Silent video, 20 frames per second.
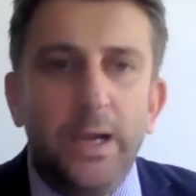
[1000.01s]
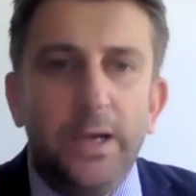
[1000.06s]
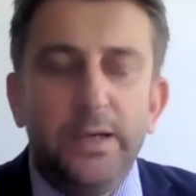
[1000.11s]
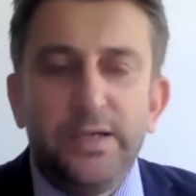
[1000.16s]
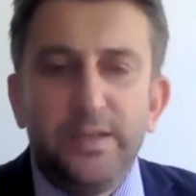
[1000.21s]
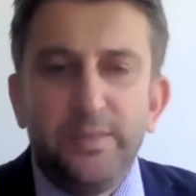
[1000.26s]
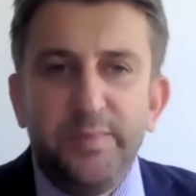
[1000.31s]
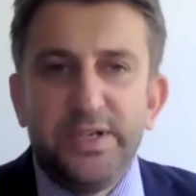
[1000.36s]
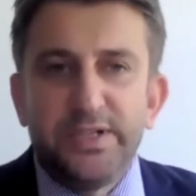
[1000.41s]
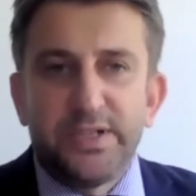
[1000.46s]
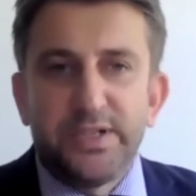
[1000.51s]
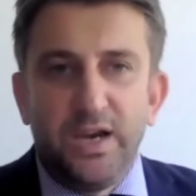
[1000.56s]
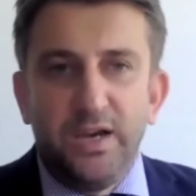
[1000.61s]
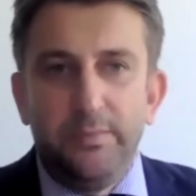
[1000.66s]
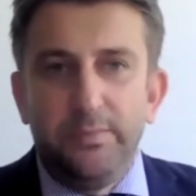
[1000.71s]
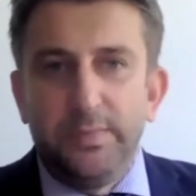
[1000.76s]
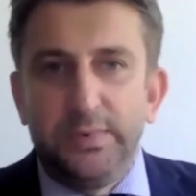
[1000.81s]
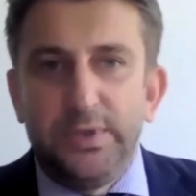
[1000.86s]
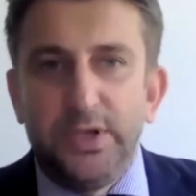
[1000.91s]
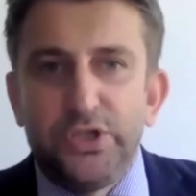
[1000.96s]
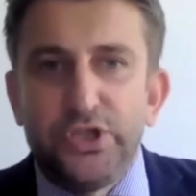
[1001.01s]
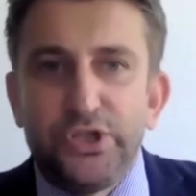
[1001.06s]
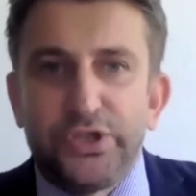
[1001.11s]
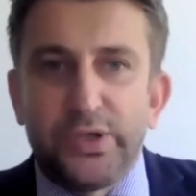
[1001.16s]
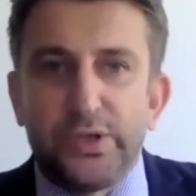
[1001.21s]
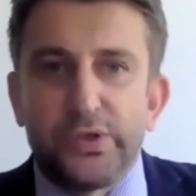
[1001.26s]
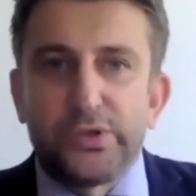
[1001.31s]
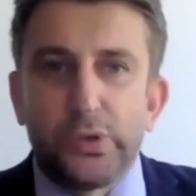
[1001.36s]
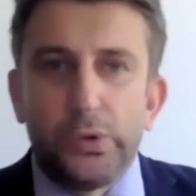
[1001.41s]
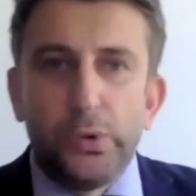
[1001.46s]
In the meantime,
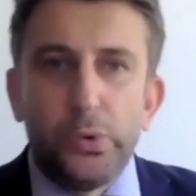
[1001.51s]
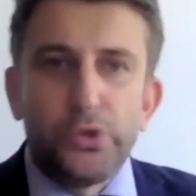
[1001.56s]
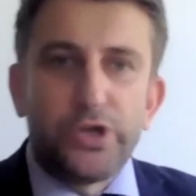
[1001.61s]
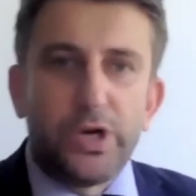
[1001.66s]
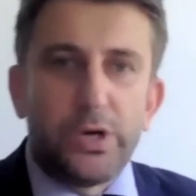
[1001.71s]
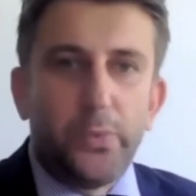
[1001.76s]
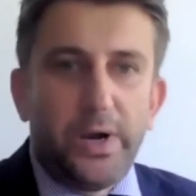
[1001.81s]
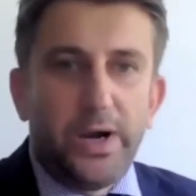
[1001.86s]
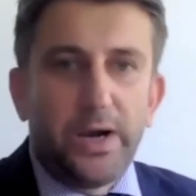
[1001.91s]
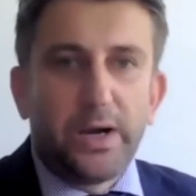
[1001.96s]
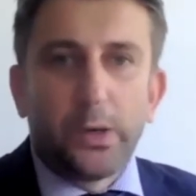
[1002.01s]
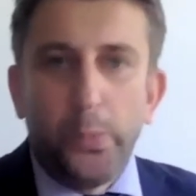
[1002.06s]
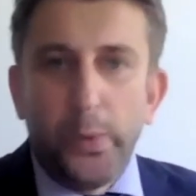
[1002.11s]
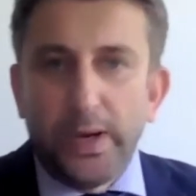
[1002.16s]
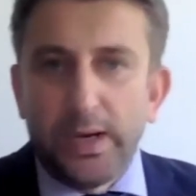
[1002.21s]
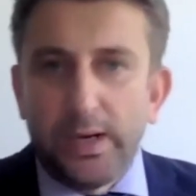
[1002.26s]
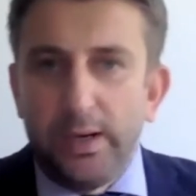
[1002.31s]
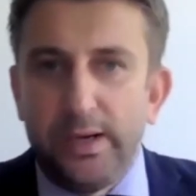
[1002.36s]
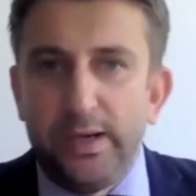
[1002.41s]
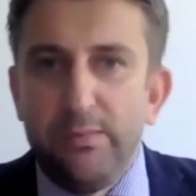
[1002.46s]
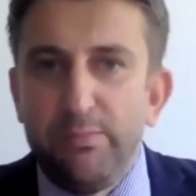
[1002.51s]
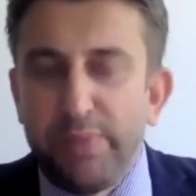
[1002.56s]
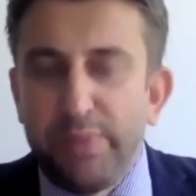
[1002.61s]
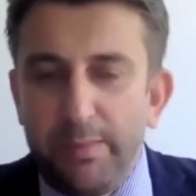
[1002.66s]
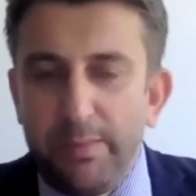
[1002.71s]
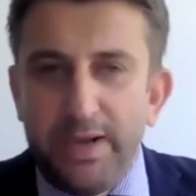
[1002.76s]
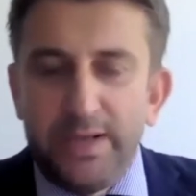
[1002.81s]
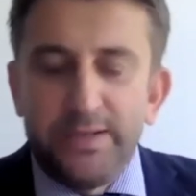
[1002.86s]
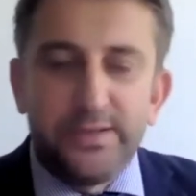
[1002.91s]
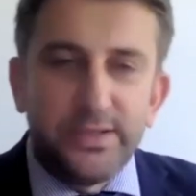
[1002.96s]
digital solutions were quickly
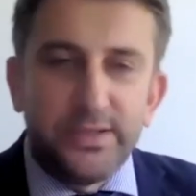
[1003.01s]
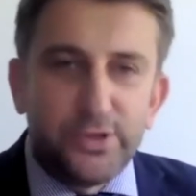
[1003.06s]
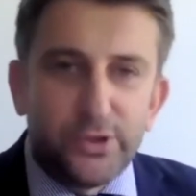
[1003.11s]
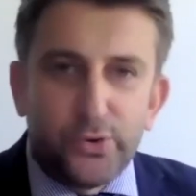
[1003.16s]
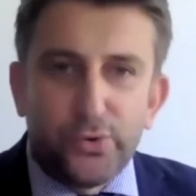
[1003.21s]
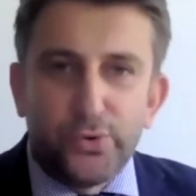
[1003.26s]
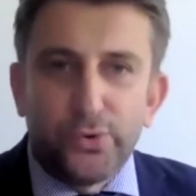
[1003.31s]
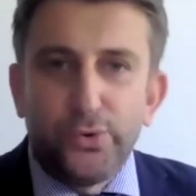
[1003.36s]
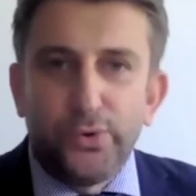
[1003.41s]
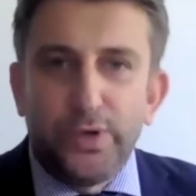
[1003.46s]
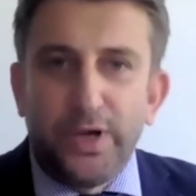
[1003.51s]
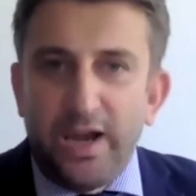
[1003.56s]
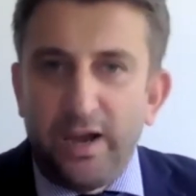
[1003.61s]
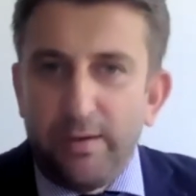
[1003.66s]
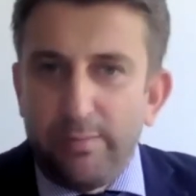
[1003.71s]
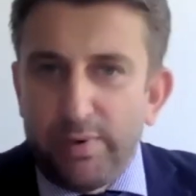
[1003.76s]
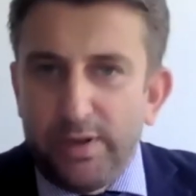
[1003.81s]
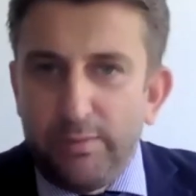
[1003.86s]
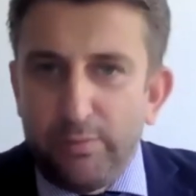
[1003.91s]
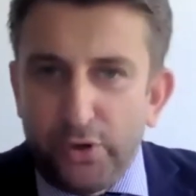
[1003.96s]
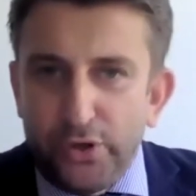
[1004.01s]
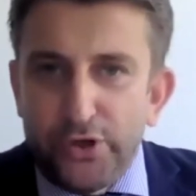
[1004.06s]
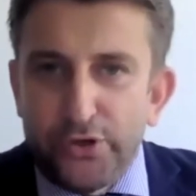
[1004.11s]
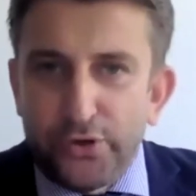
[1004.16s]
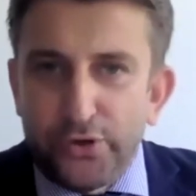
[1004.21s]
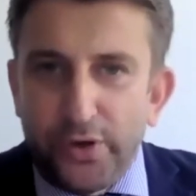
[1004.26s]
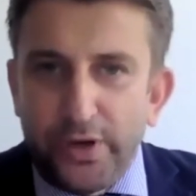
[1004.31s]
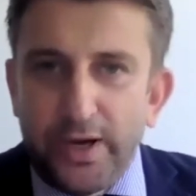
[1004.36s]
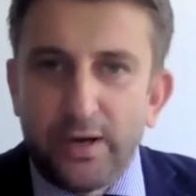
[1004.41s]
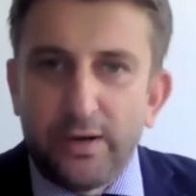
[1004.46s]
implemented to enable
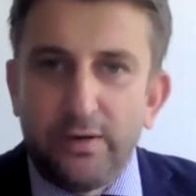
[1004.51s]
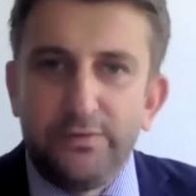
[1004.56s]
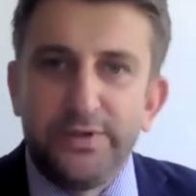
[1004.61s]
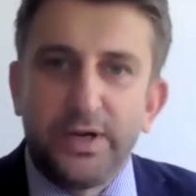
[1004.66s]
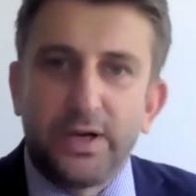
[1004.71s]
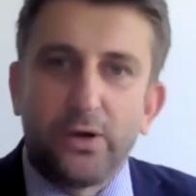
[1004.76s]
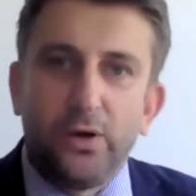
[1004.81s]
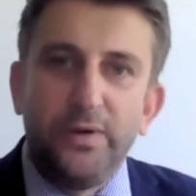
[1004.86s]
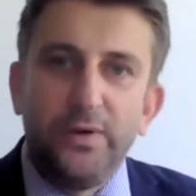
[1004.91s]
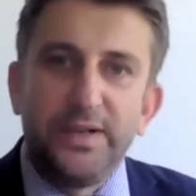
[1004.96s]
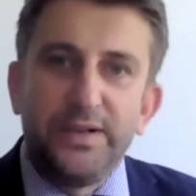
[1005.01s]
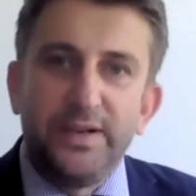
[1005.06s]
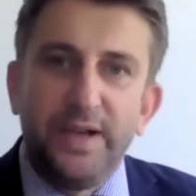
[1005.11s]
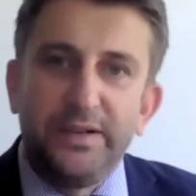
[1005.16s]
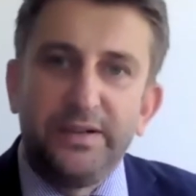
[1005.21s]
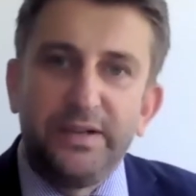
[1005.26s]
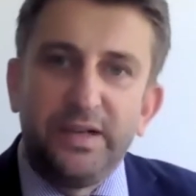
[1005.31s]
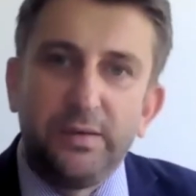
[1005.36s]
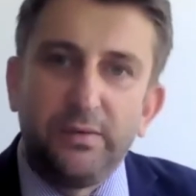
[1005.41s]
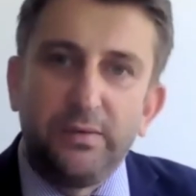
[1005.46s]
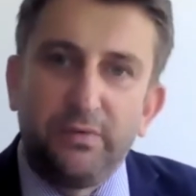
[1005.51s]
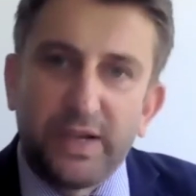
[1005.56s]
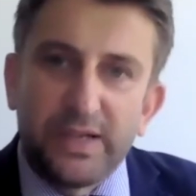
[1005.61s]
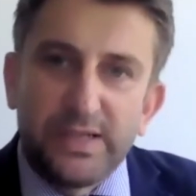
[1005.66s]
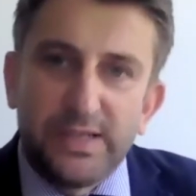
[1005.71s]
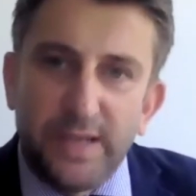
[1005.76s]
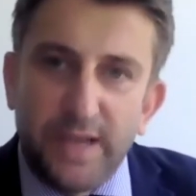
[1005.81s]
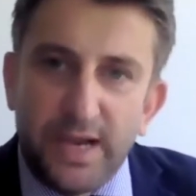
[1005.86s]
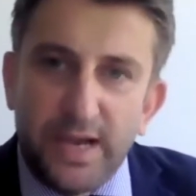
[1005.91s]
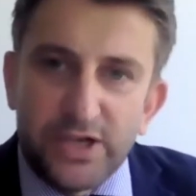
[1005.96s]
monitoring of the COVID-19
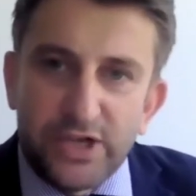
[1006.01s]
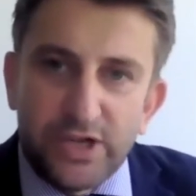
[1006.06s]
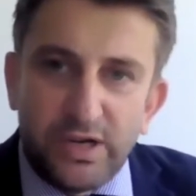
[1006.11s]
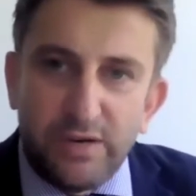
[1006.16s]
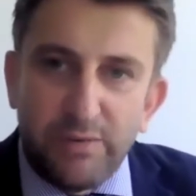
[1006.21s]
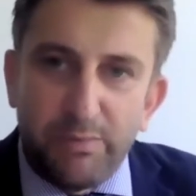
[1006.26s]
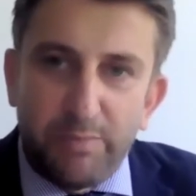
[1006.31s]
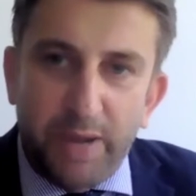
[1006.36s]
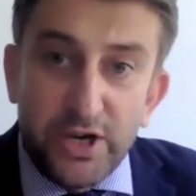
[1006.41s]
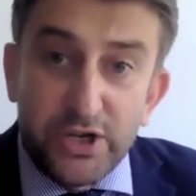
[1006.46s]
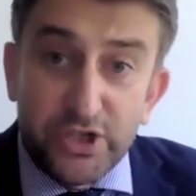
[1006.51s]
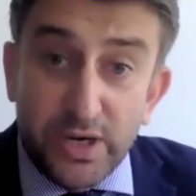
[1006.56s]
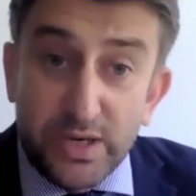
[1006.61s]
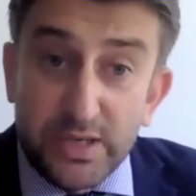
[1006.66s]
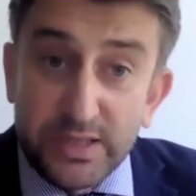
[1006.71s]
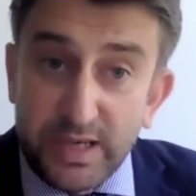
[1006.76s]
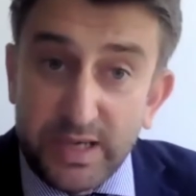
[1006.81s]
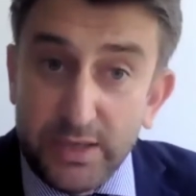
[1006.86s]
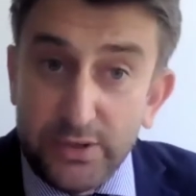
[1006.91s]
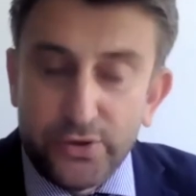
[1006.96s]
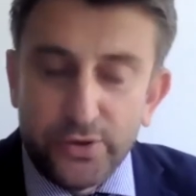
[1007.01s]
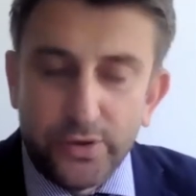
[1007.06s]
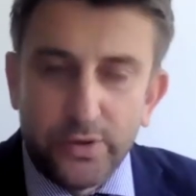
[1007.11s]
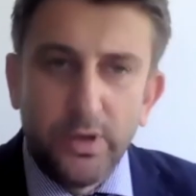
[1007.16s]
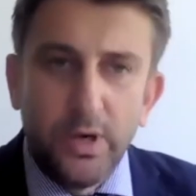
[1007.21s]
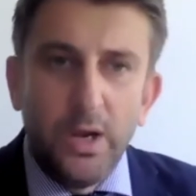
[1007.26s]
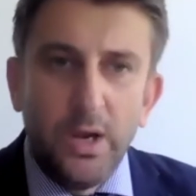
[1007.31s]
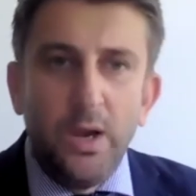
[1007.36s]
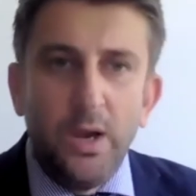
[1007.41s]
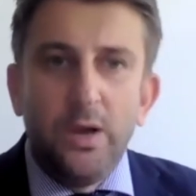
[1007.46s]
vaccination in patients and
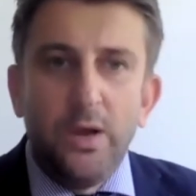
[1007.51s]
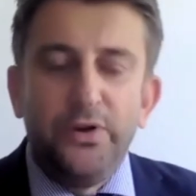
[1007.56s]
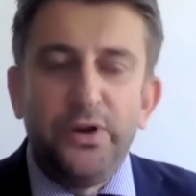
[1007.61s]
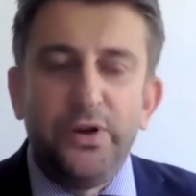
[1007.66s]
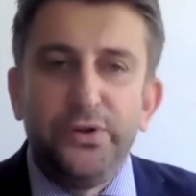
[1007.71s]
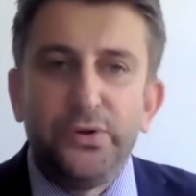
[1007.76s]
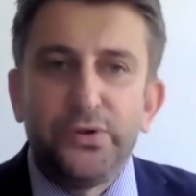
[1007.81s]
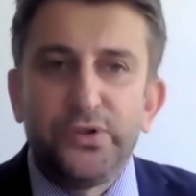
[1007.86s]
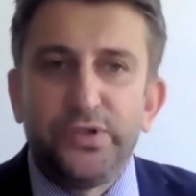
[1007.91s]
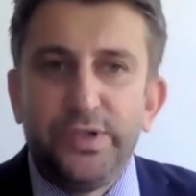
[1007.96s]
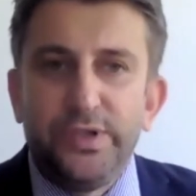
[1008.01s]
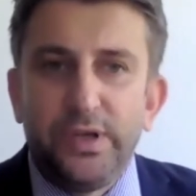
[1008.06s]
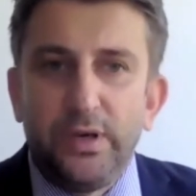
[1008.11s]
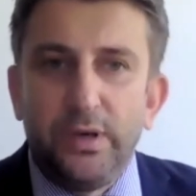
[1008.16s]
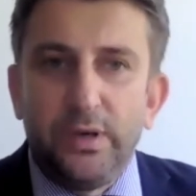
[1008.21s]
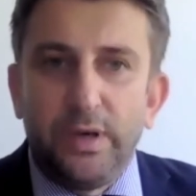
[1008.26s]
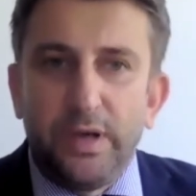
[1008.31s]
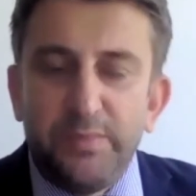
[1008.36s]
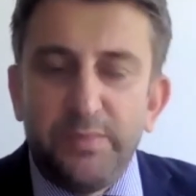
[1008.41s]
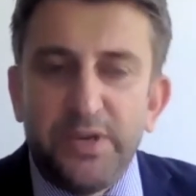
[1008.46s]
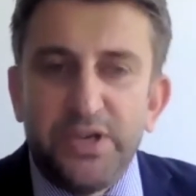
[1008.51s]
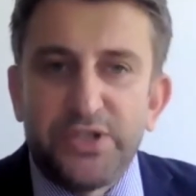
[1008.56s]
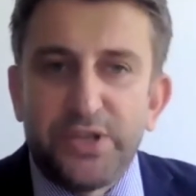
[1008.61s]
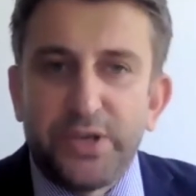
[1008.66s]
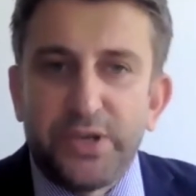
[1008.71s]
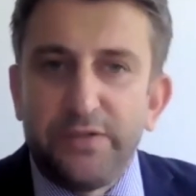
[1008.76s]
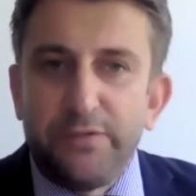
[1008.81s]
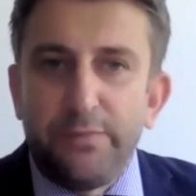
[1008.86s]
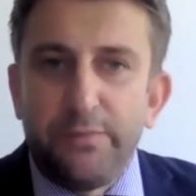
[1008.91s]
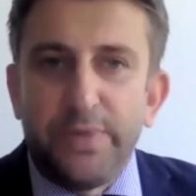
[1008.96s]
to reduce the
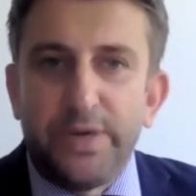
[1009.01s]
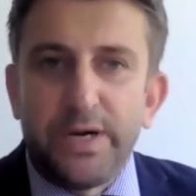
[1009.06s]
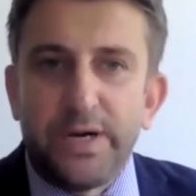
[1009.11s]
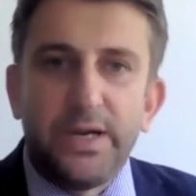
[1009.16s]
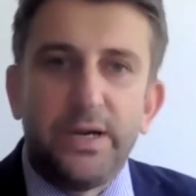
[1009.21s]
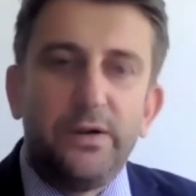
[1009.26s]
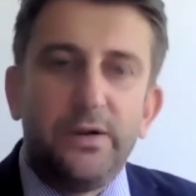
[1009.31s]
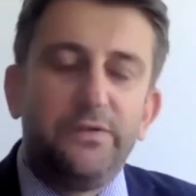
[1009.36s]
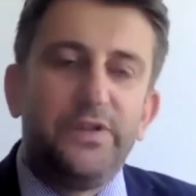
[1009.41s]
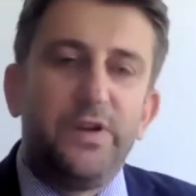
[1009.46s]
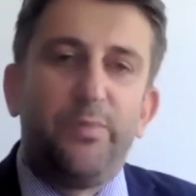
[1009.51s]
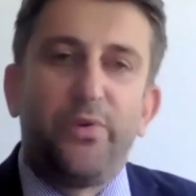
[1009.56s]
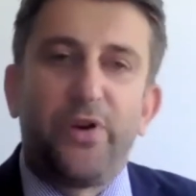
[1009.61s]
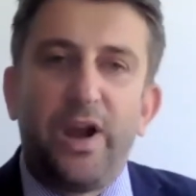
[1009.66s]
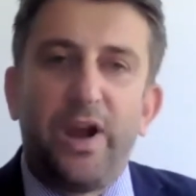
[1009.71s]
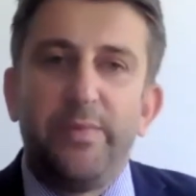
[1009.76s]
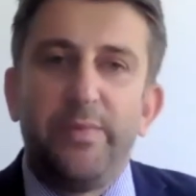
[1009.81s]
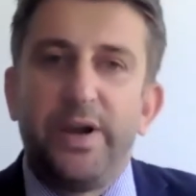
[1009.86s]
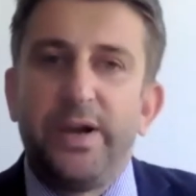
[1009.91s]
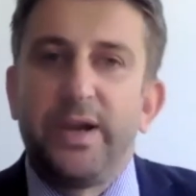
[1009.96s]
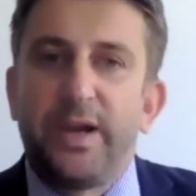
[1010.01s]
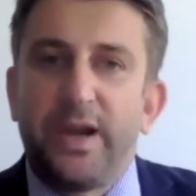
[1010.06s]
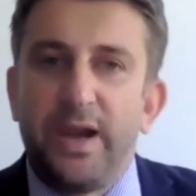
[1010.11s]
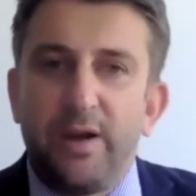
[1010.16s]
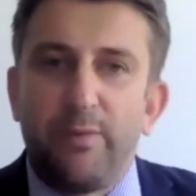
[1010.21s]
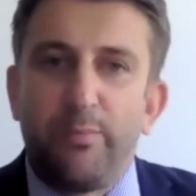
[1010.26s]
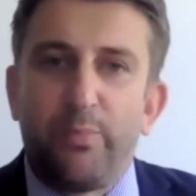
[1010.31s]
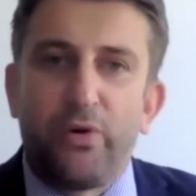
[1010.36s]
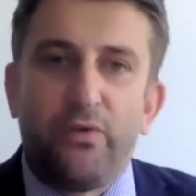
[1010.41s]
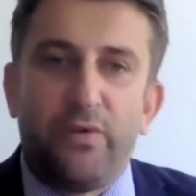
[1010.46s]
administrative burden of the primary
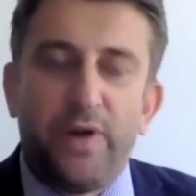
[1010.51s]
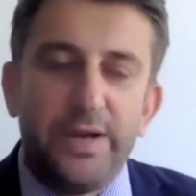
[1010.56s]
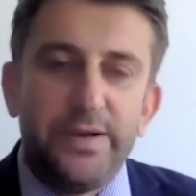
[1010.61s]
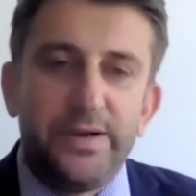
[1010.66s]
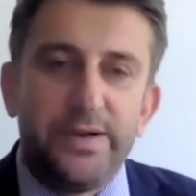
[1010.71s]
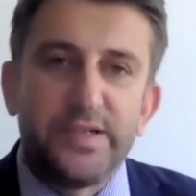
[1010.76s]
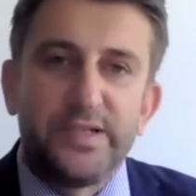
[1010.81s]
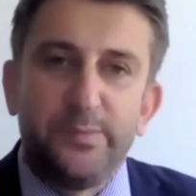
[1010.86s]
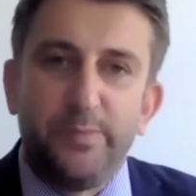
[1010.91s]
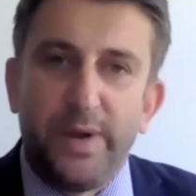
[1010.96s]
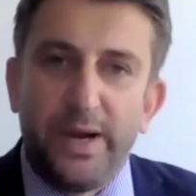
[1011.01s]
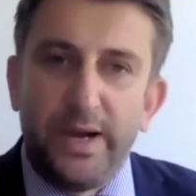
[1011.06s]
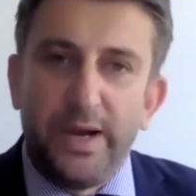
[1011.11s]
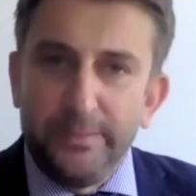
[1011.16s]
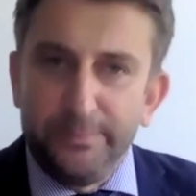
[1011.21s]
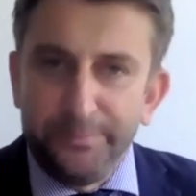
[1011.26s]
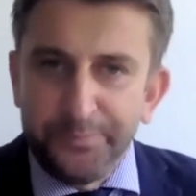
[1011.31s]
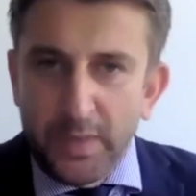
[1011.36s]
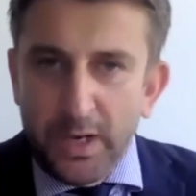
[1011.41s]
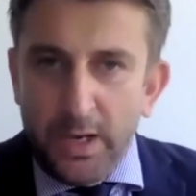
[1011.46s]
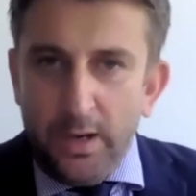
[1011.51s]
care providers by